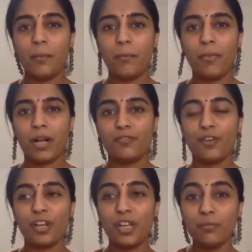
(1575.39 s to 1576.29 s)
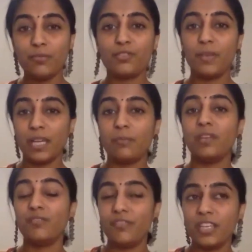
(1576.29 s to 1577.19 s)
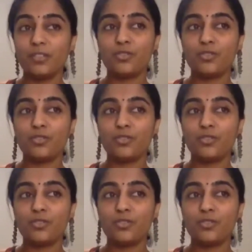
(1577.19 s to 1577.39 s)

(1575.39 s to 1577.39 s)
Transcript: But for him to make me feel